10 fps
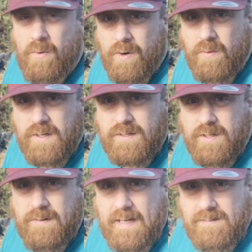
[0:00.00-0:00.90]
what I want
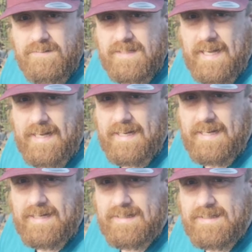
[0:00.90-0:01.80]
to do, as I was saying,
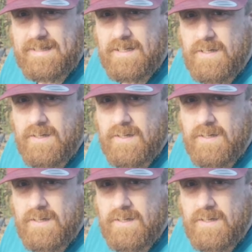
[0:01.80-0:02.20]
is